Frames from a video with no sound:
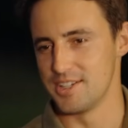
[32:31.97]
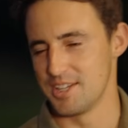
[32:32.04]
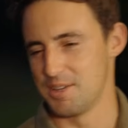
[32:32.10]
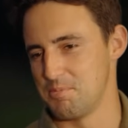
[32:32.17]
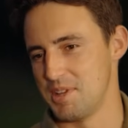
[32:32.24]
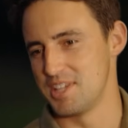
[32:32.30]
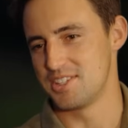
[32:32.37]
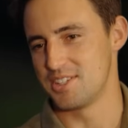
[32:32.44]
I
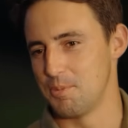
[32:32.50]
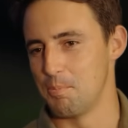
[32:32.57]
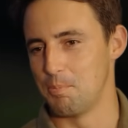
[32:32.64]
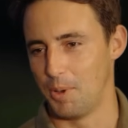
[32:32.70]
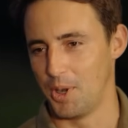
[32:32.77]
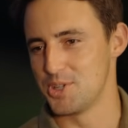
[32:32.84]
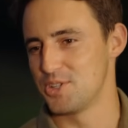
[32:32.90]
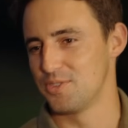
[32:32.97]
missed a
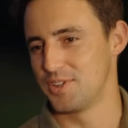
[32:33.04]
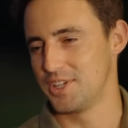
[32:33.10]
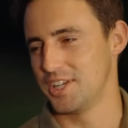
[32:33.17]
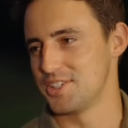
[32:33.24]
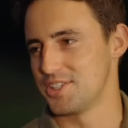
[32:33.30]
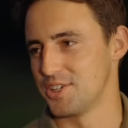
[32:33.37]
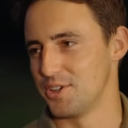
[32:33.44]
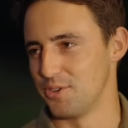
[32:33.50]
bunch of
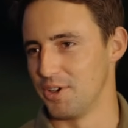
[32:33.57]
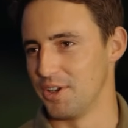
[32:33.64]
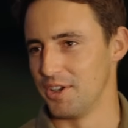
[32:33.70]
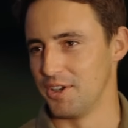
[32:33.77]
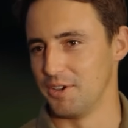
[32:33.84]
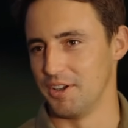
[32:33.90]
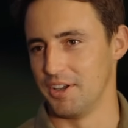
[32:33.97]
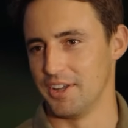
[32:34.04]
cuts in a
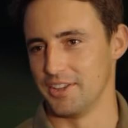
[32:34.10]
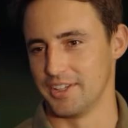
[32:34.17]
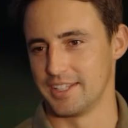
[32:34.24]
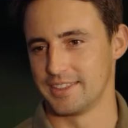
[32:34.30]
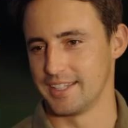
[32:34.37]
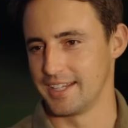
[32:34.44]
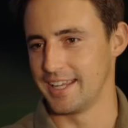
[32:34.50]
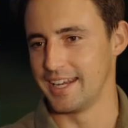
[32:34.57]
row on like
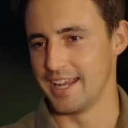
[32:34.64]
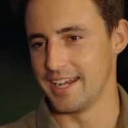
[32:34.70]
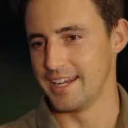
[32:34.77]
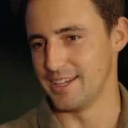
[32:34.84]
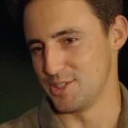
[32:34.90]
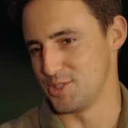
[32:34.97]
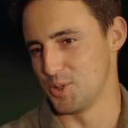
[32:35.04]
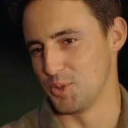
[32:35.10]
the
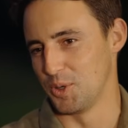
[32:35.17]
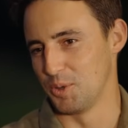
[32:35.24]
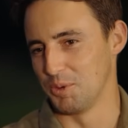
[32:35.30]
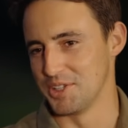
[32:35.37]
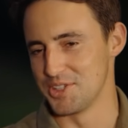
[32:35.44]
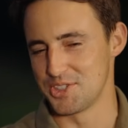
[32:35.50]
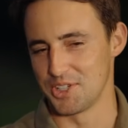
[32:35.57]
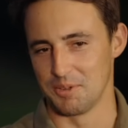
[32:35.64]
Canadian tour
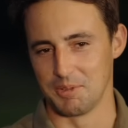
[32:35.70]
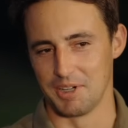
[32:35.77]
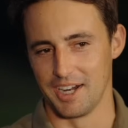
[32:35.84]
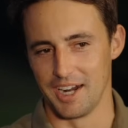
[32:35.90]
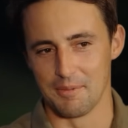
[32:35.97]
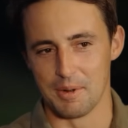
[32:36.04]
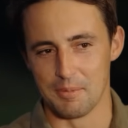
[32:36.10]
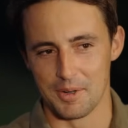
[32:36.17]
one summer, and I
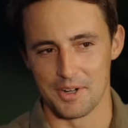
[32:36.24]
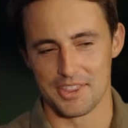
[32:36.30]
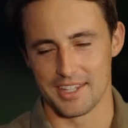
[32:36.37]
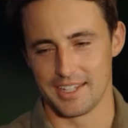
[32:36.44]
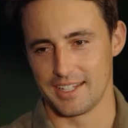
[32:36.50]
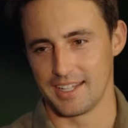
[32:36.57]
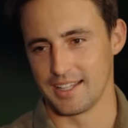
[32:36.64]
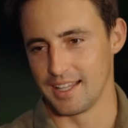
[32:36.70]
remember
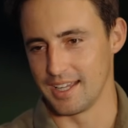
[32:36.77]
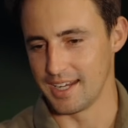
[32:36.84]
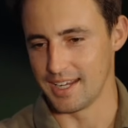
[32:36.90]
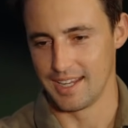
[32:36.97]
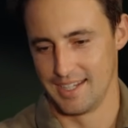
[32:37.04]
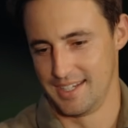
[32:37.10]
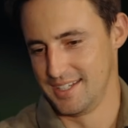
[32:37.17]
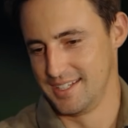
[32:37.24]
thinking like.
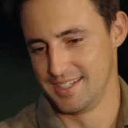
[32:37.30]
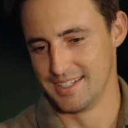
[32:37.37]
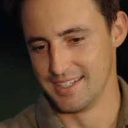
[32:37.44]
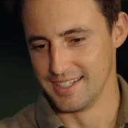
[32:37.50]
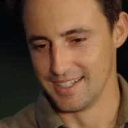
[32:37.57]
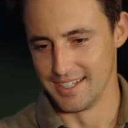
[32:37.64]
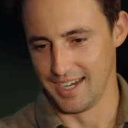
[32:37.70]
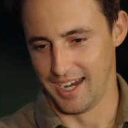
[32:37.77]

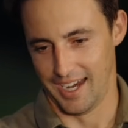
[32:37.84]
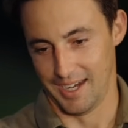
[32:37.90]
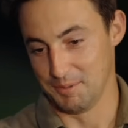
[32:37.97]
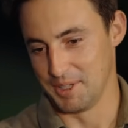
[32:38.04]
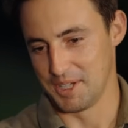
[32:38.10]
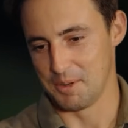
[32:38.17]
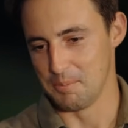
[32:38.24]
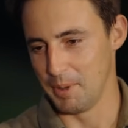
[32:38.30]
I'm
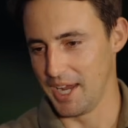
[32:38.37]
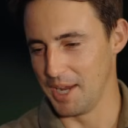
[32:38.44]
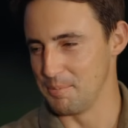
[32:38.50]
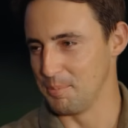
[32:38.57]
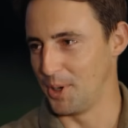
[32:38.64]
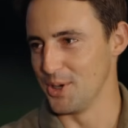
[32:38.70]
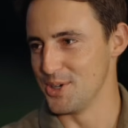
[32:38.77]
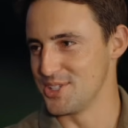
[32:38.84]
like a bad
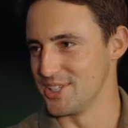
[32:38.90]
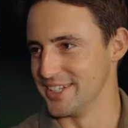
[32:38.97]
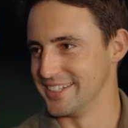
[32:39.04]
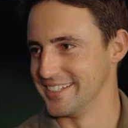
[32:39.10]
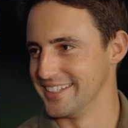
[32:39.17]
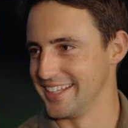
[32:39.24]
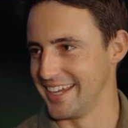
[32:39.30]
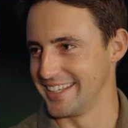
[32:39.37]
person.
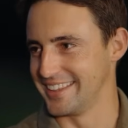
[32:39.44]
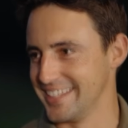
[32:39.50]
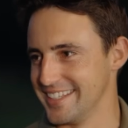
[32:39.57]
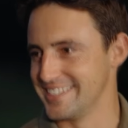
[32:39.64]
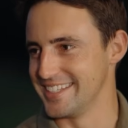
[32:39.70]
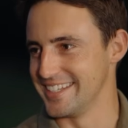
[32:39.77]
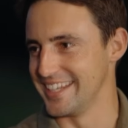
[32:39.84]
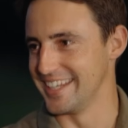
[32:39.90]
Like this,
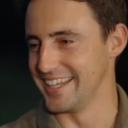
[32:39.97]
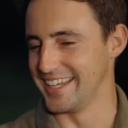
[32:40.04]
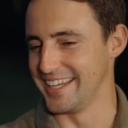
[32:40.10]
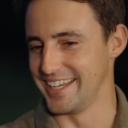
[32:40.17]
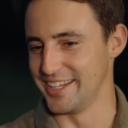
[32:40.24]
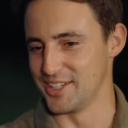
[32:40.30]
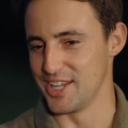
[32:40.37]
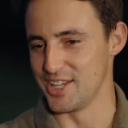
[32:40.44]
it,
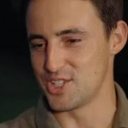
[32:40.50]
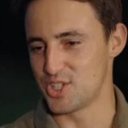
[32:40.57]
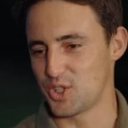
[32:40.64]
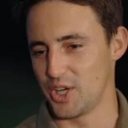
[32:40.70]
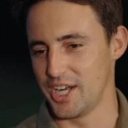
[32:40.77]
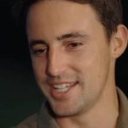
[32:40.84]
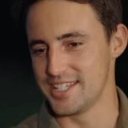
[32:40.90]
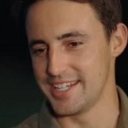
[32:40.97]
it, it's
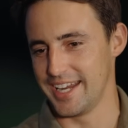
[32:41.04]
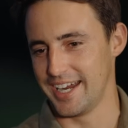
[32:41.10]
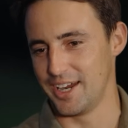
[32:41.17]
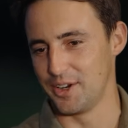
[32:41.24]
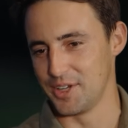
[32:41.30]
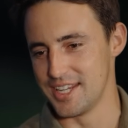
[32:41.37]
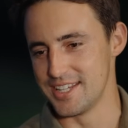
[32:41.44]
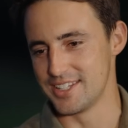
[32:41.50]
crazy how
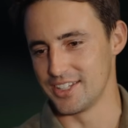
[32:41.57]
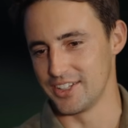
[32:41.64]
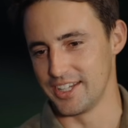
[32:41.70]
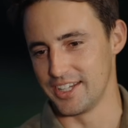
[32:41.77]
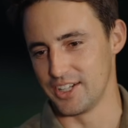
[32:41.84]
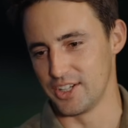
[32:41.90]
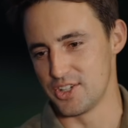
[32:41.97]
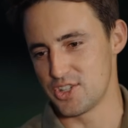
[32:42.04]
easily
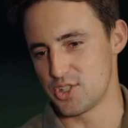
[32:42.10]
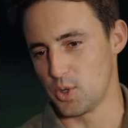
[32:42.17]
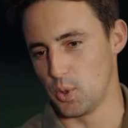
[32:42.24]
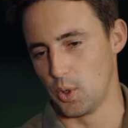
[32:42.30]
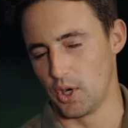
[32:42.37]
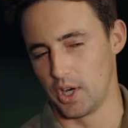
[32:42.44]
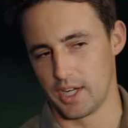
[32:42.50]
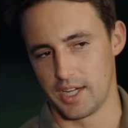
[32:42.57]
your
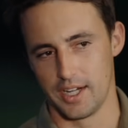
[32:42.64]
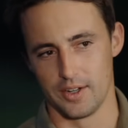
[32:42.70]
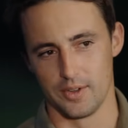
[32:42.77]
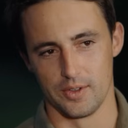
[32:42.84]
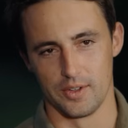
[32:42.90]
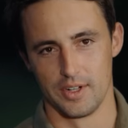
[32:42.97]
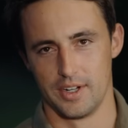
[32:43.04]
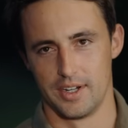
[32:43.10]
score can
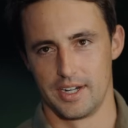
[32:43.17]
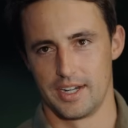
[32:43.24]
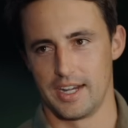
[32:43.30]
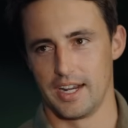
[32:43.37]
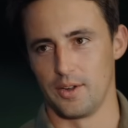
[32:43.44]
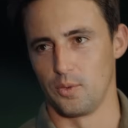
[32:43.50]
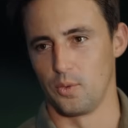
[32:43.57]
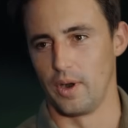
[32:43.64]

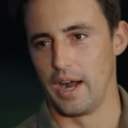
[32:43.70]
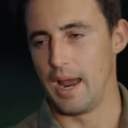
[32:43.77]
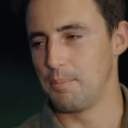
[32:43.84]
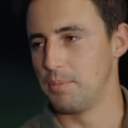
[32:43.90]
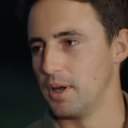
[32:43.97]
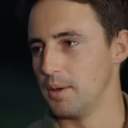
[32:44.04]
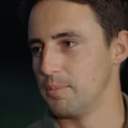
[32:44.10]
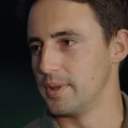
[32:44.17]
can wrap
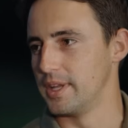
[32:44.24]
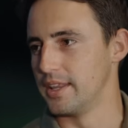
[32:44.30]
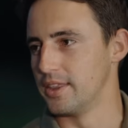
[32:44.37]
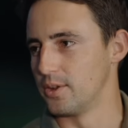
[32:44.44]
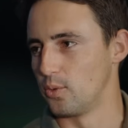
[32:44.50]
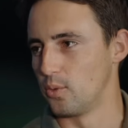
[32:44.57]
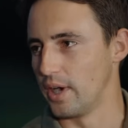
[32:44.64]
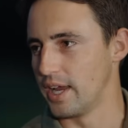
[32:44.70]
up in the
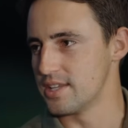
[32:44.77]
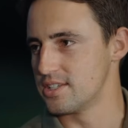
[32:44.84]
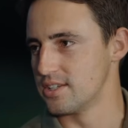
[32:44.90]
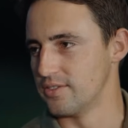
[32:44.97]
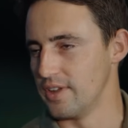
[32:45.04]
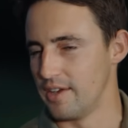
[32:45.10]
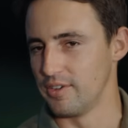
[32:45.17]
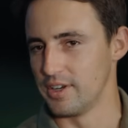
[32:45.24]
rest of
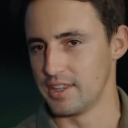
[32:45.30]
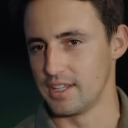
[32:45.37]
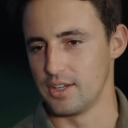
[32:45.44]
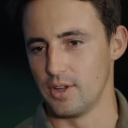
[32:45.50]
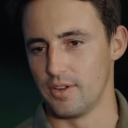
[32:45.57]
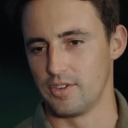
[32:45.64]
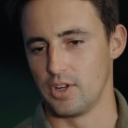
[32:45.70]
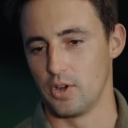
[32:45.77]
everything you
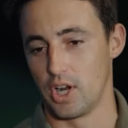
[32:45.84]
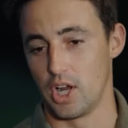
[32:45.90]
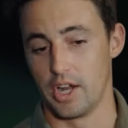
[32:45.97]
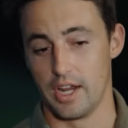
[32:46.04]
have going on.